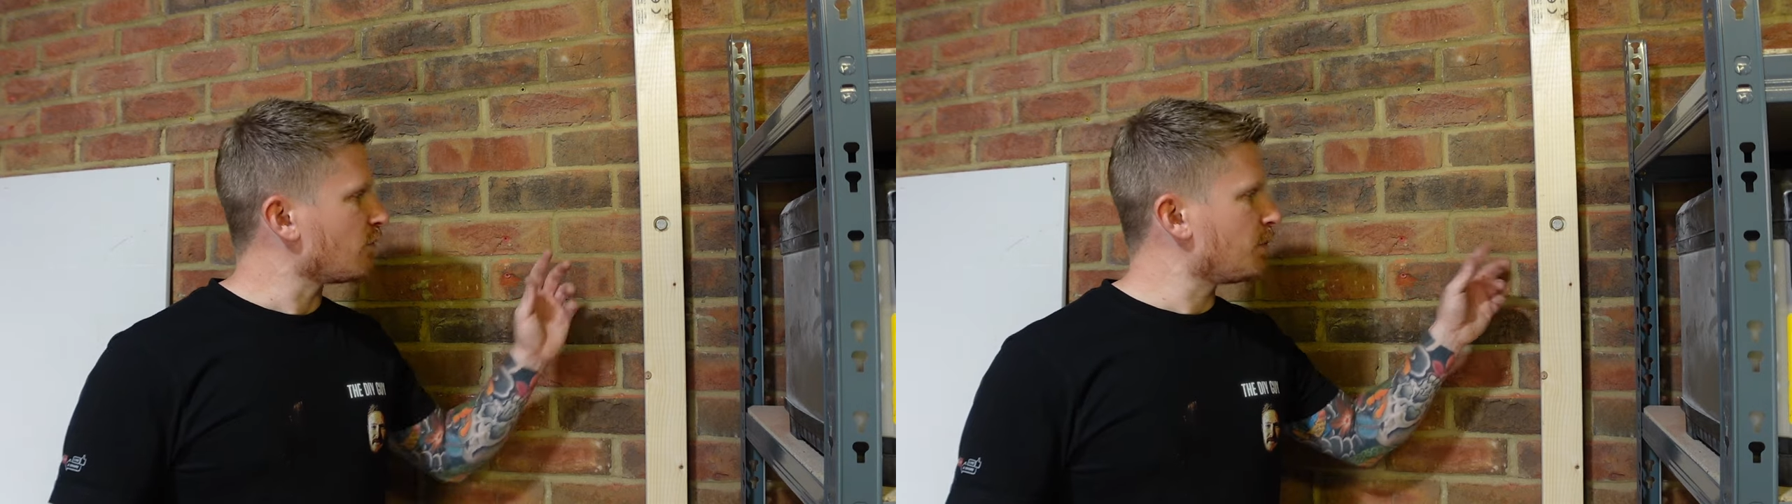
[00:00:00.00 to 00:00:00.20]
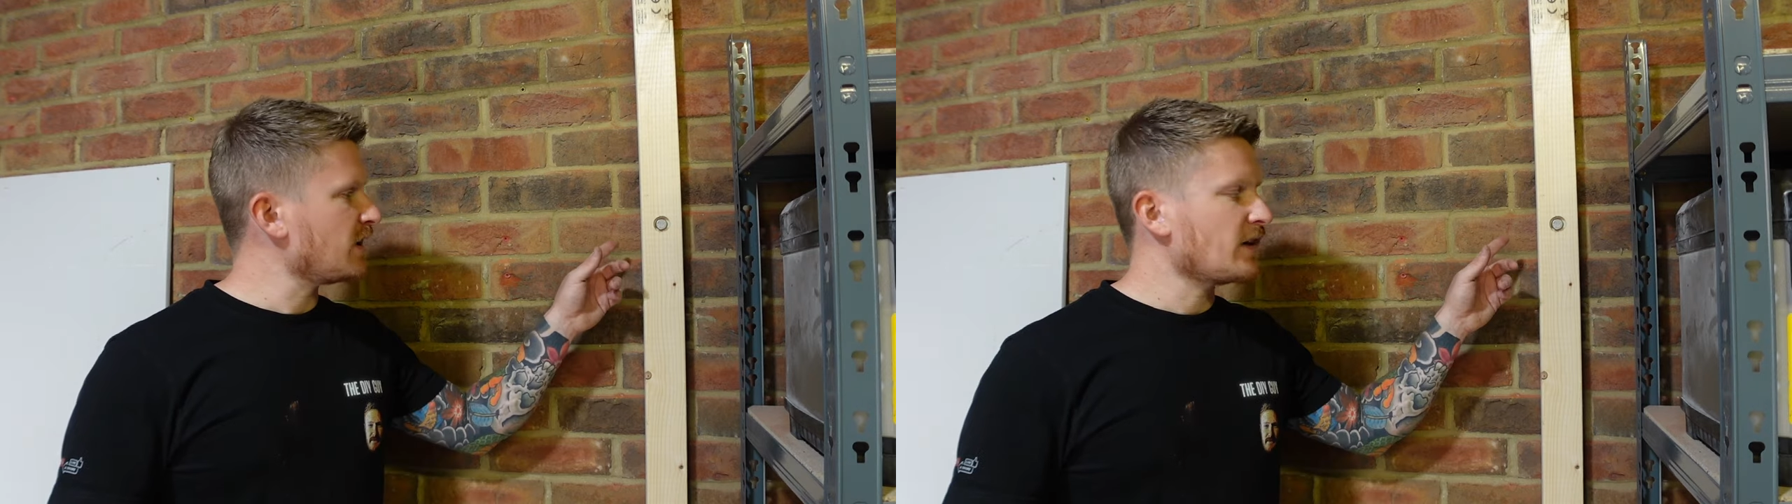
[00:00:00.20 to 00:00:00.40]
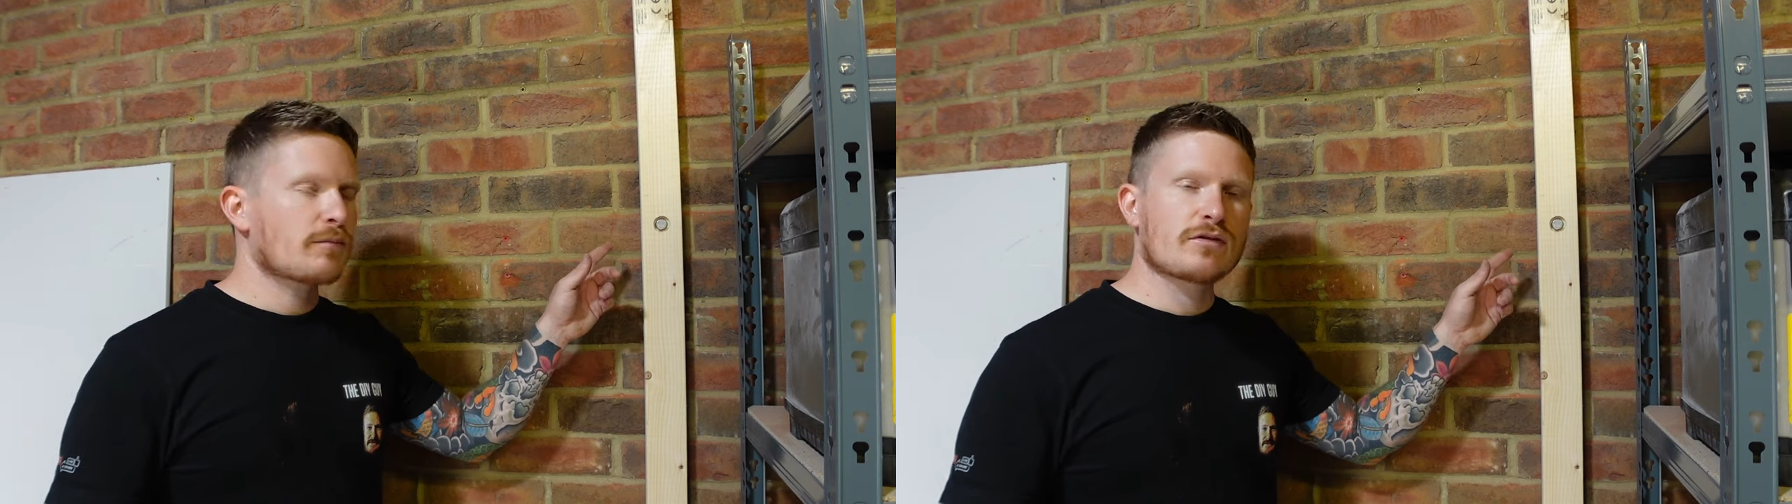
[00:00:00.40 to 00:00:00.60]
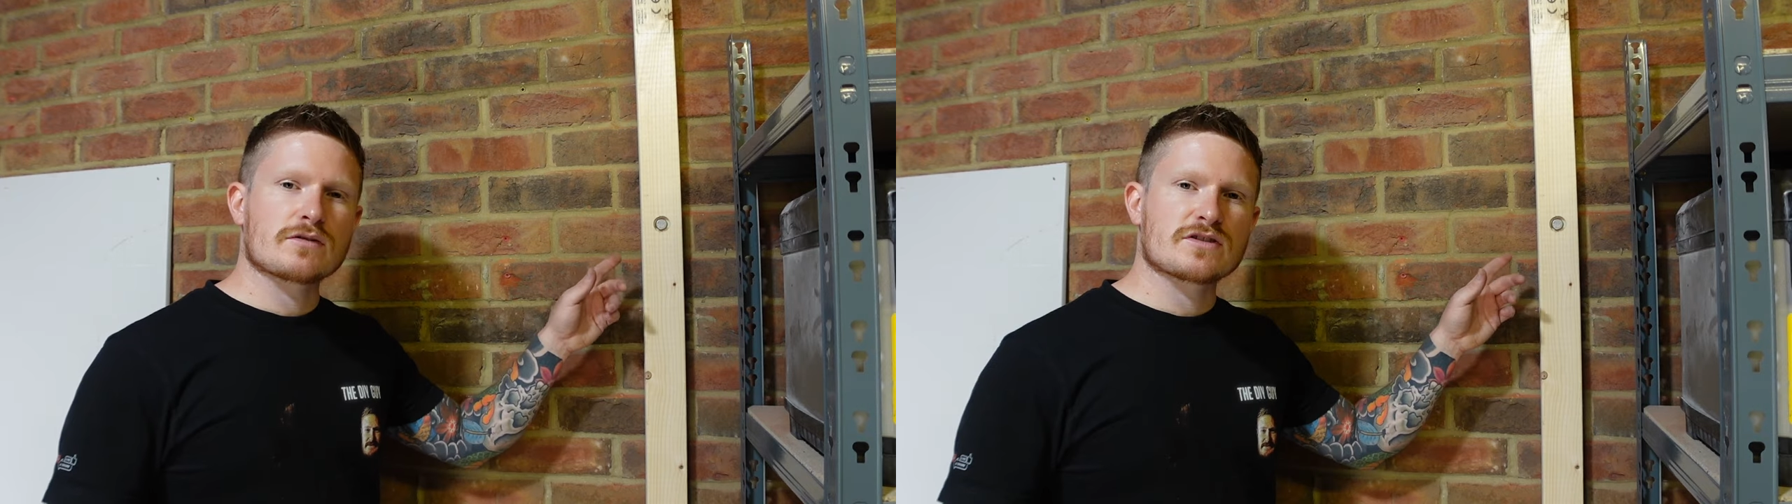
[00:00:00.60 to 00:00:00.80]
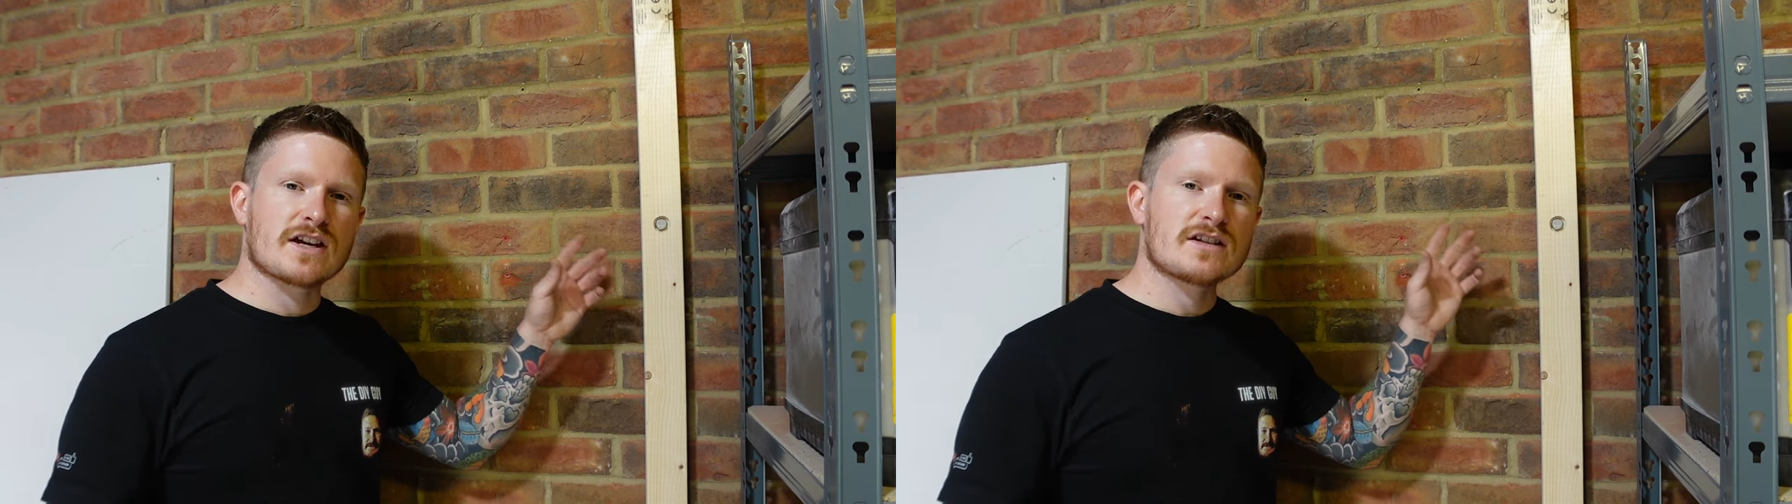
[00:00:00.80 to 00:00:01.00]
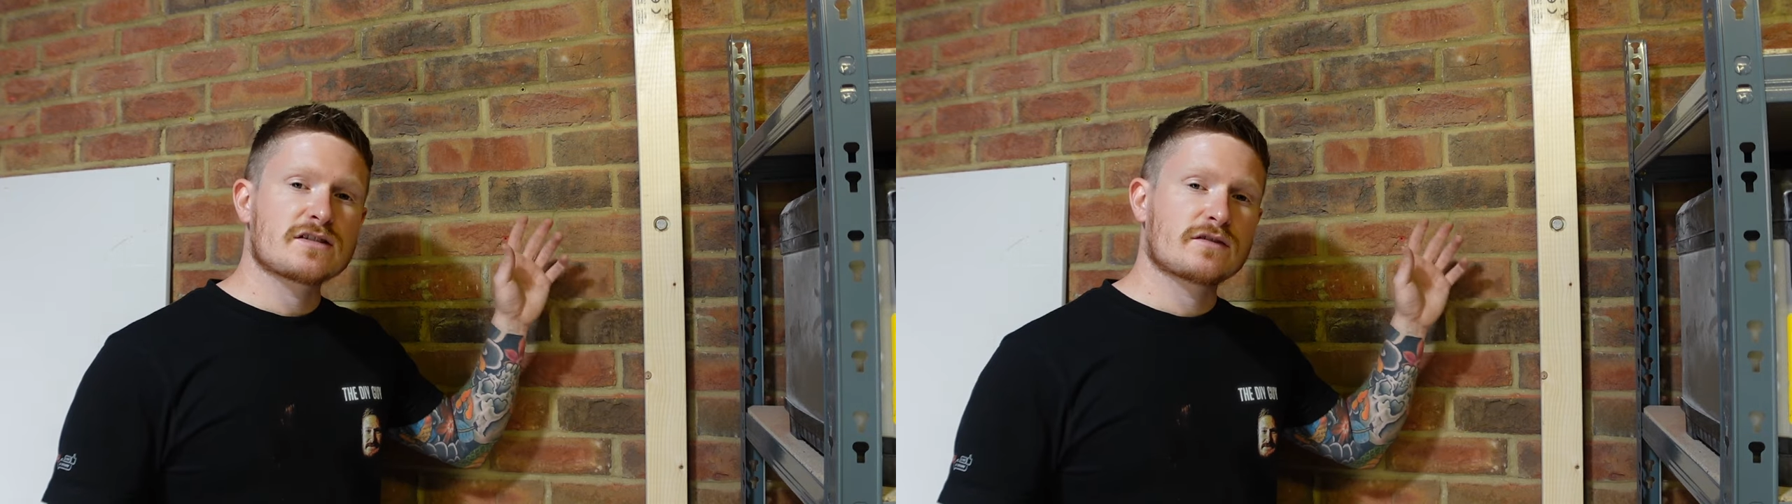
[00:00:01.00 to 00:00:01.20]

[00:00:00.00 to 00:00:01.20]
Repeat that process